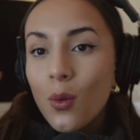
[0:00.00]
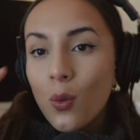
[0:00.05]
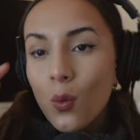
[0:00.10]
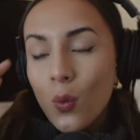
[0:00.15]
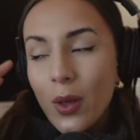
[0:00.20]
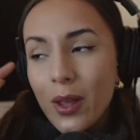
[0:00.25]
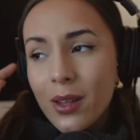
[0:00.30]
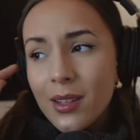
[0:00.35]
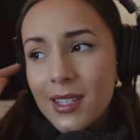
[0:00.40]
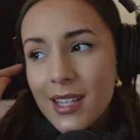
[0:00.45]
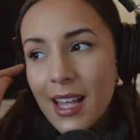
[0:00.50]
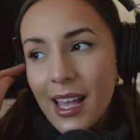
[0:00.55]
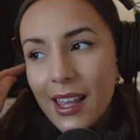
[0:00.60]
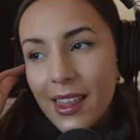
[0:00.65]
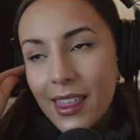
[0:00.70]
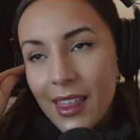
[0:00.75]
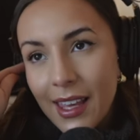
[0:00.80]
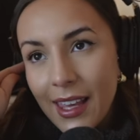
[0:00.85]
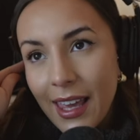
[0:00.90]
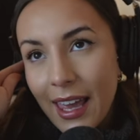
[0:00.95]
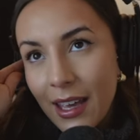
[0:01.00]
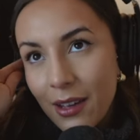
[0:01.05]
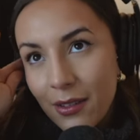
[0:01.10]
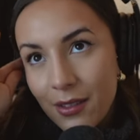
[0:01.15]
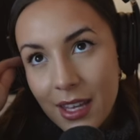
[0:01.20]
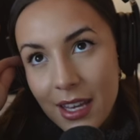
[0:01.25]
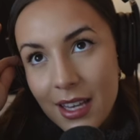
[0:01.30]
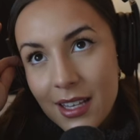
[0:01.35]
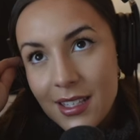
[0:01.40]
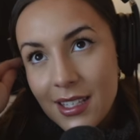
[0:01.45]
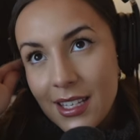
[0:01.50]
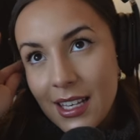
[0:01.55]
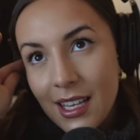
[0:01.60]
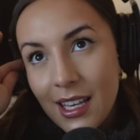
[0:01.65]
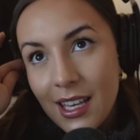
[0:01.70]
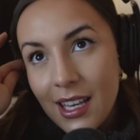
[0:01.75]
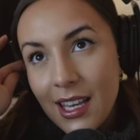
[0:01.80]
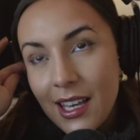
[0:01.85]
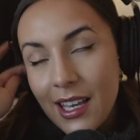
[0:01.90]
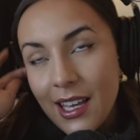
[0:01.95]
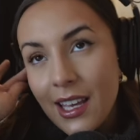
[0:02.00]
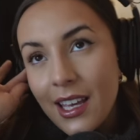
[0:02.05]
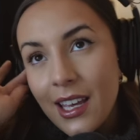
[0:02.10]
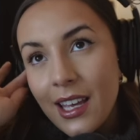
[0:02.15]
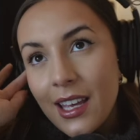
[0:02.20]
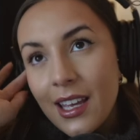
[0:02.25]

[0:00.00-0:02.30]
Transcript: Will's like the king of this. He